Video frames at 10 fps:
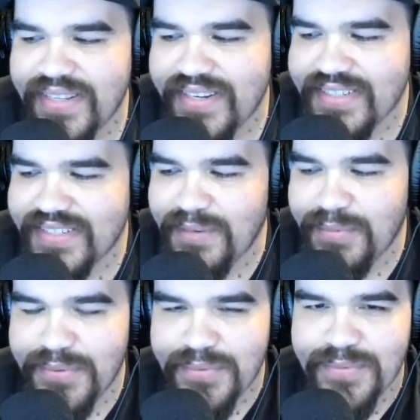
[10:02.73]
the next
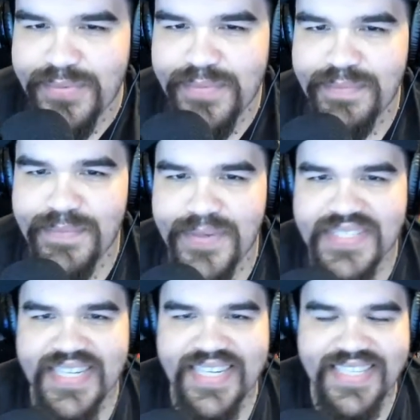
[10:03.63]
couple of
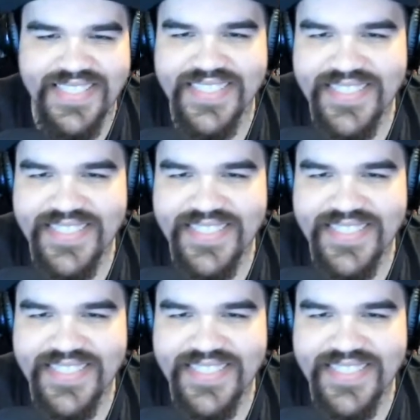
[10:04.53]
months, I guess,